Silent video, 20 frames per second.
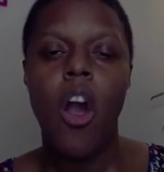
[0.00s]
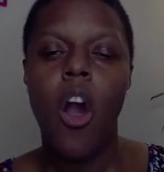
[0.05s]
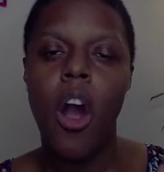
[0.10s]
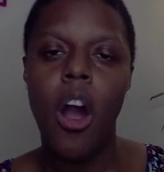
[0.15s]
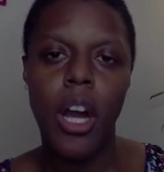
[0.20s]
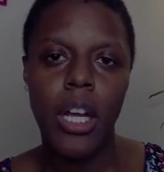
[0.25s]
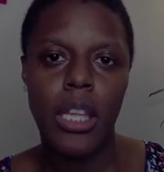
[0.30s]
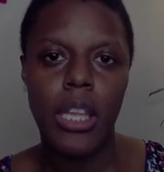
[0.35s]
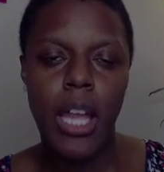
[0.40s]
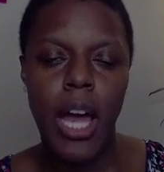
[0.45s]

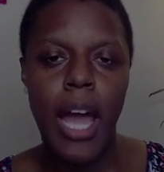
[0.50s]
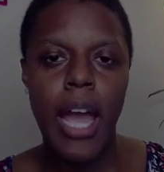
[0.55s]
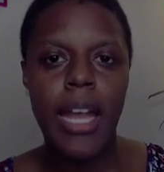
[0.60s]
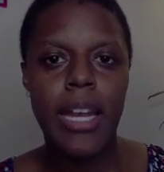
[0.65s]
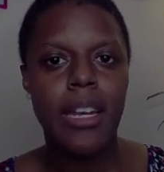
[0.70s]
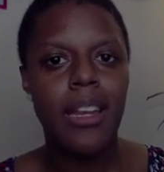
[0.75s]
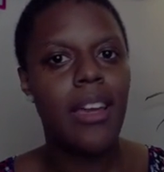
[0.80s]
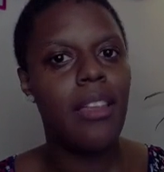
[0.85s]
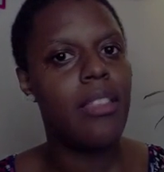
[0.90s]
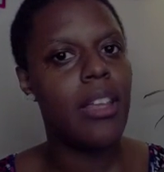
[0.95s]

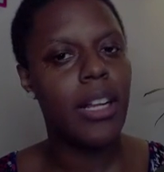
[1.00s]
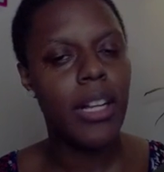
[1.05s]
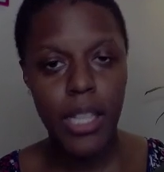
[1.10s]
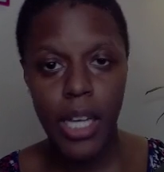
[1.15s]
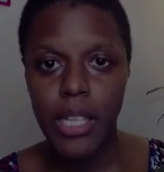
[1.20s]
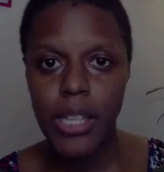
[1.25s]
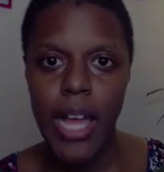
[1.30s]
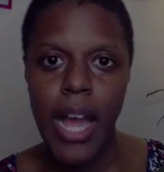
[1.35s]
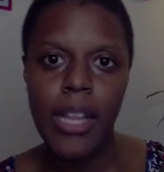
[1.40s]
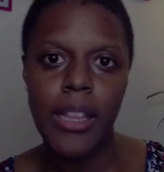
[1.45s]
online, then
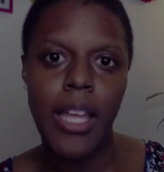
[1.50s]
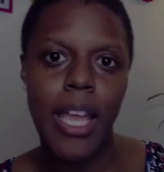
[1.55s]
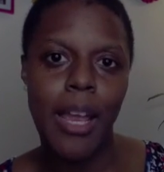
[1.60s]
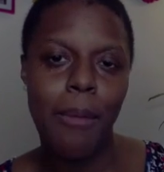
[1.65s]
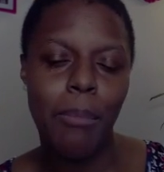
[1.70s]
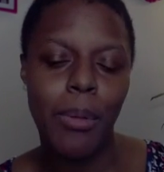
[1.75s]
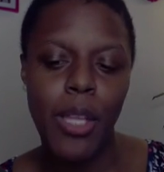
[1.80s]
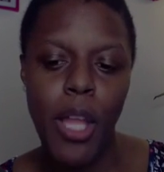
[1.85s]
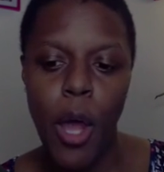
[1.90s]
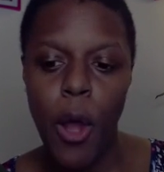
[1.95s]
click that link
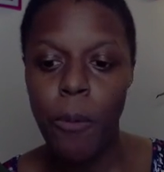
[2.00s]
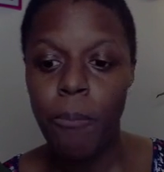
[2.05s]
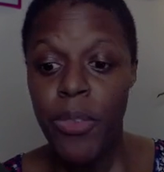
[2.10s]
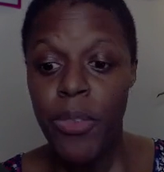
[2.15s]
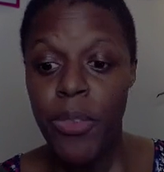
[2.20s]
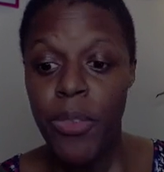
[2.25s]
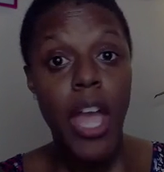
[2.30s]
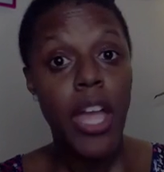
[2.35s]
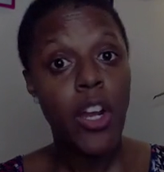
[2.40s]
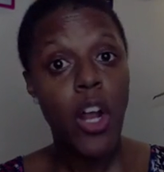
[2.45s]
below.
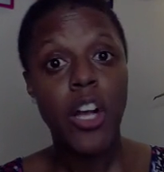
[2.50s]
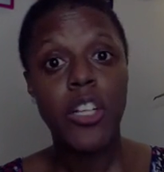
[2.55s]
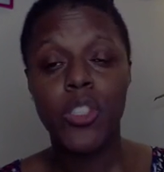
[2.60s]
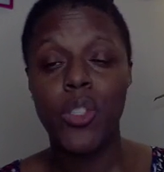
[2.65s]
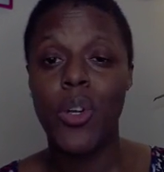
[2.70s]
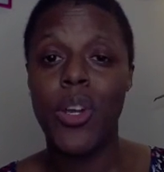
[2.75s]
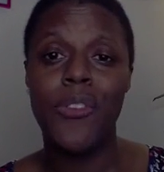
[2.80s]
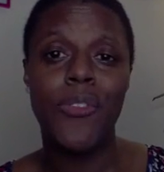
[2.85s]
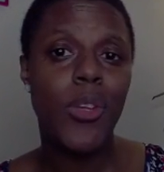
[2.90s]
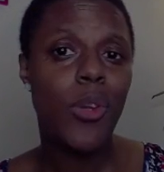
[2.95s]
And also,
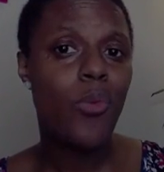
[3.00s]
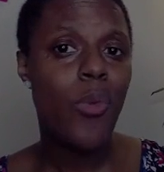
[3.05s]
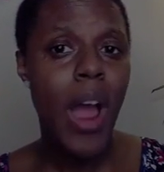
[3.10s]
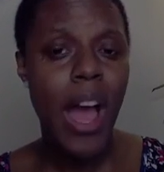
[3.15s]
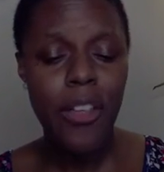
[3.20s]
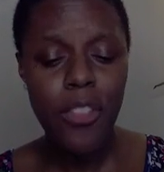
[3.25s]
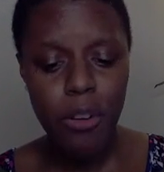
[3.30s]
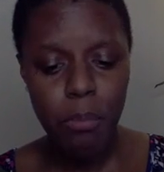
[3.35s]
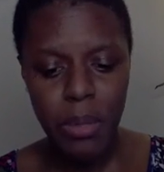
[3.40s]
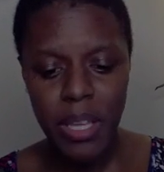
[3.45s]
if you
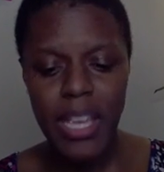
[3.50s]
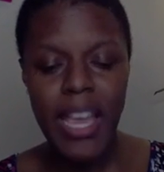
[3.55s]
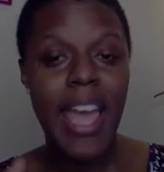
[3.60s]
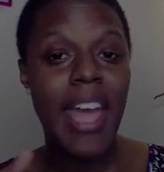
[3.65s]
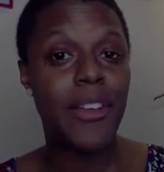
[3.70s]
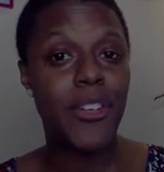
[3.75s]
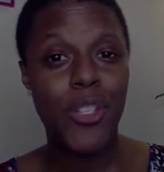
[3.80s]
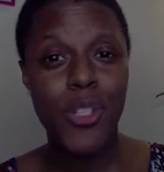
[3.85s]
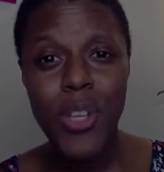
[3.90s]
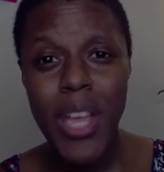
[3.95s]
rather be
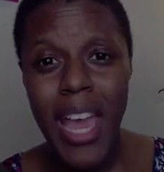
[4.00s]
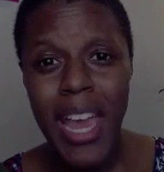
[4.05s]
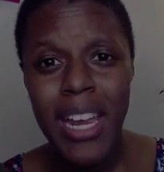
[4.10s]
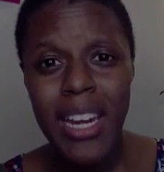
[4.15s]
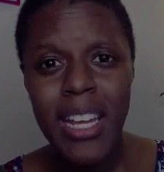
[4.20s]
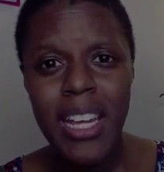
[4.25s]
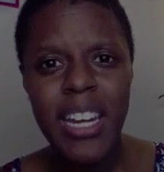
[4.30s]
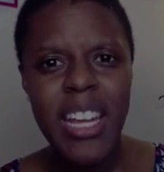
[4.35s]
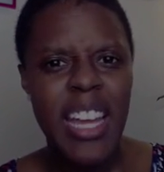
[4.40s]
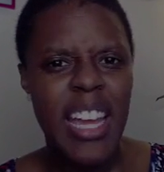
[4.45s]

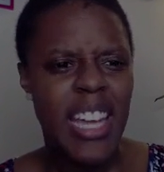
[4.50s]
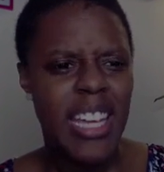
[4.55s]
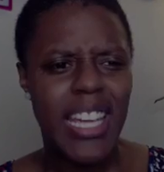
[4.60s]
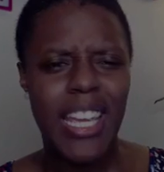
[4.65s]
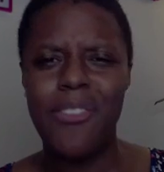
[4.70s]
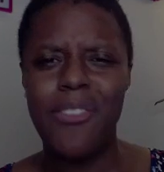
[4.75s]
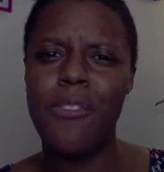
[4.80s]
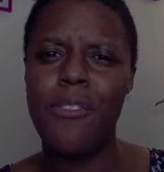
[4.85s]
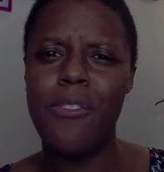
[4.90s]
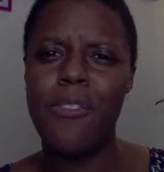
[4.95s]
educated,
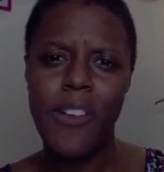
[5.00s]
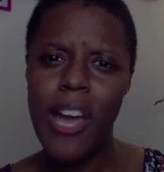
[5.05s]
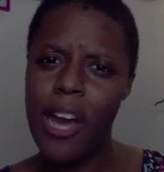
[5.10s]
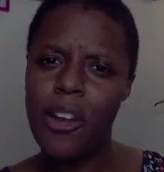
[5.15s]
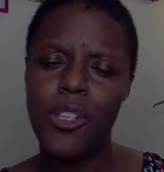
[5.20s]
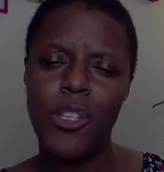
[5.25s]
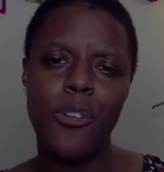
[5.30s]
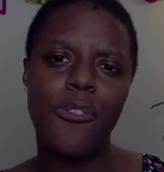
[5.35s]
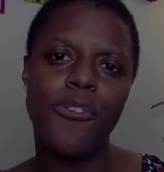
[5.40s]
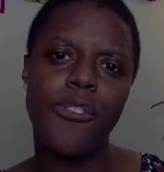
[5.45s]
given
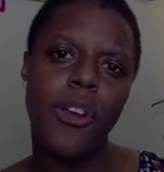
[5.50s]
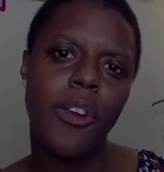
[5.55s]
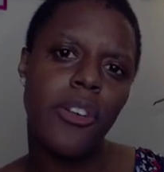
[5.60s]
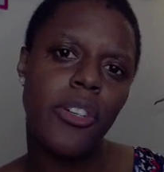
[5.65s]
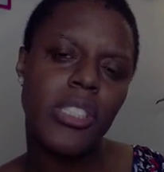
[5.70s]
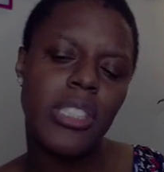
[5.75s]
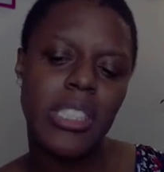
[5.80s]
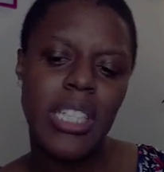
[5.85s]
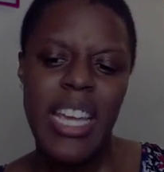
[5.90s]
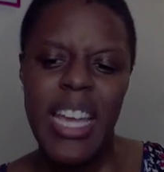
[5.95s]
value
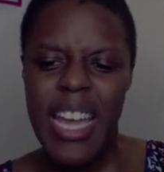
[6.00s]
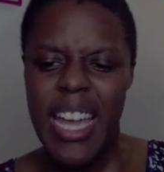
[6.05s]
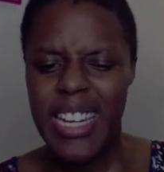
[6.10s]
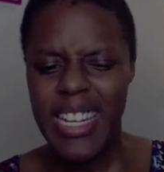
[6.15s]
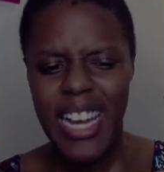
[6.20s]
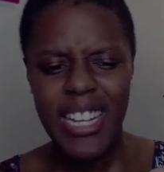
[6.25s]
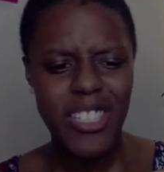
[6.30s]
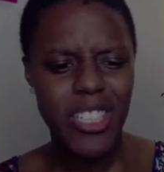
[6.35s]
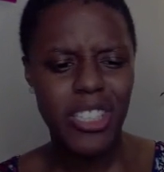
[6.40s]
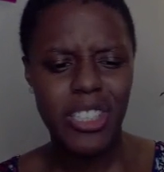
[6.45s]
first, and
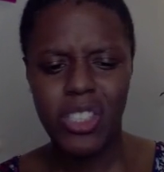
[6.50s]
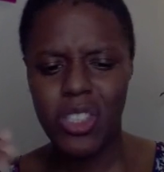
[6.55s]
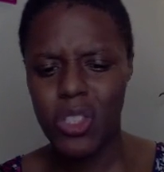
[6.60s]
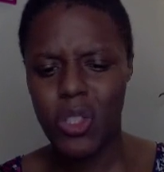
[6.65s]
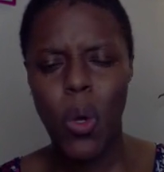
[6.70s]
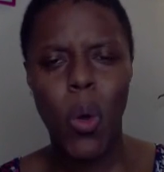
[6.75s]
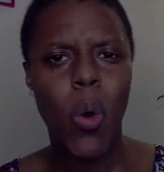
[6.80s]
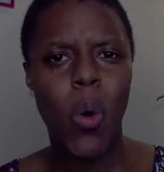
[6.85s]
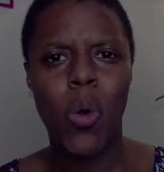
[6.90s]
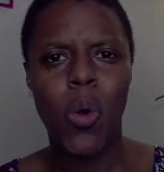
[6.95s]
not just
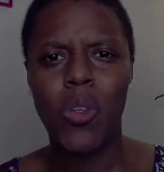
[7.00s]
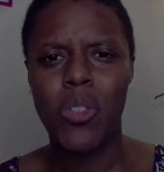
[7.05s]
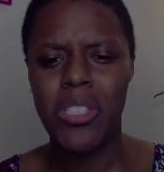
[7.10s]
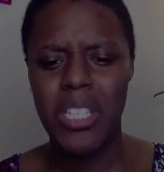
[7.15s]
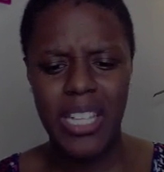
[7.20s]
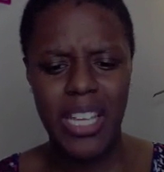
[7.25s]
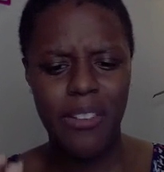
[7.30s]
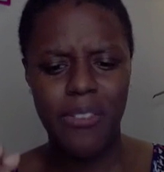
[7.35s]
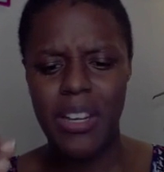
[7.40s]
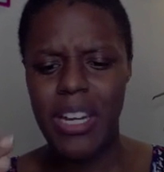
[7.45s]
sold and
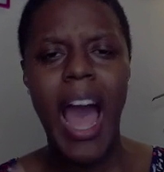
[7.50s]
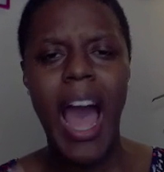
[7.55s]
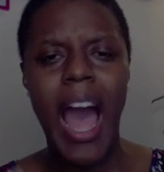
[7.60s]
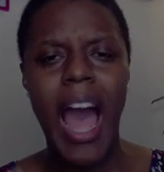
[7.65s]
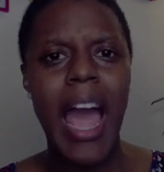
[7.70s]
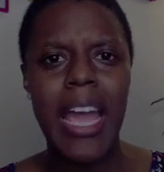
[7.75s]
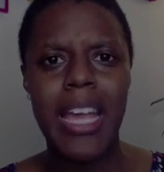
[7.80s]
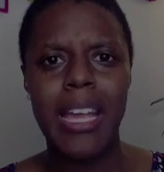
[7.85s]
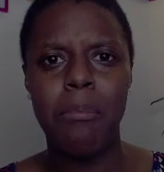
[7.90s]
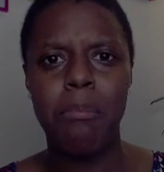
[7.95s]
given
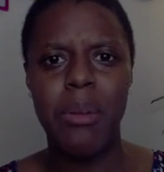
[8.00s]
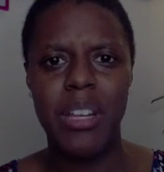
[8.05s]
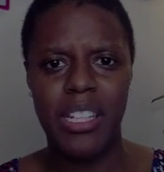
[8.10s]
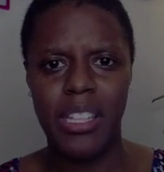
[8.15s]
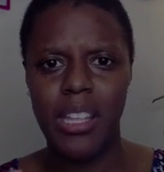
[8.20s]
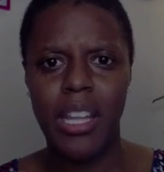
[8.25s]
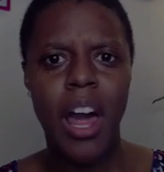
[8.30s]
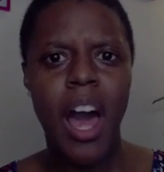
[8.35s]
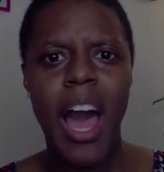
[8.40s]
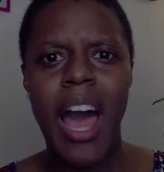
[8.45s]
hype and
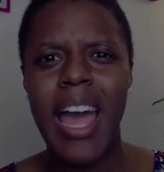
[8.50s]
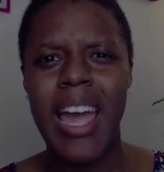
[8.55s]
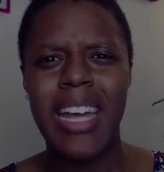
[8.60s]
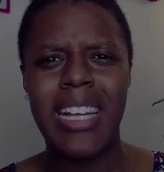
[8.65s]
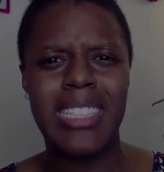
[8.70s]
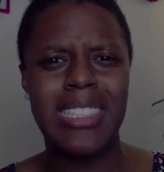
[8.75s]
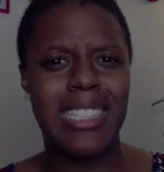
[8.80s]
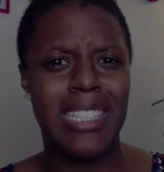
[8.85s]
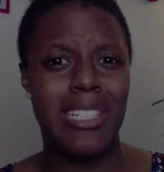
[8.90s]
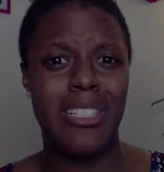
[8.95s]

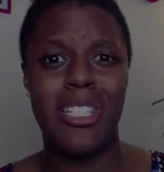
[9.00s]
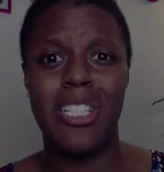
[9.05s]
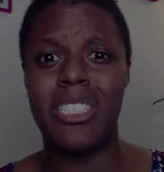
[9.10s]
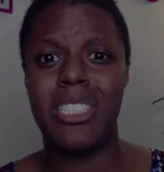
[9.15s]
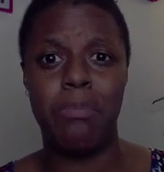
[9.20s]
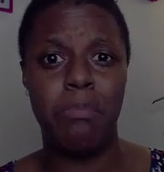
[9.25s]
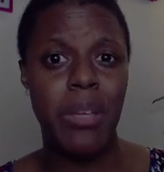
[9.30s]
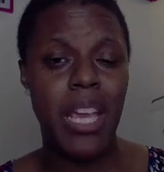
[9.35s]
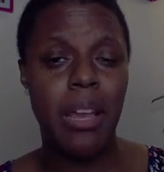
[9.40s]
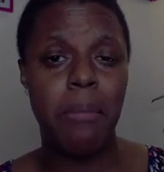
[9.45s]
lies and just
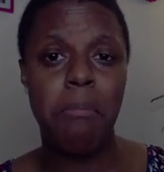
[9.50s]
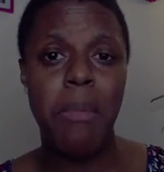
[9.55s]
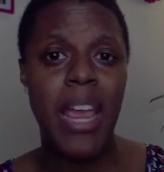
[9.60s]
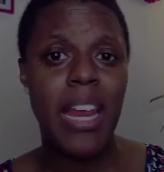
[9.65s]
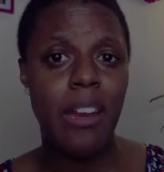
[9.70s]
being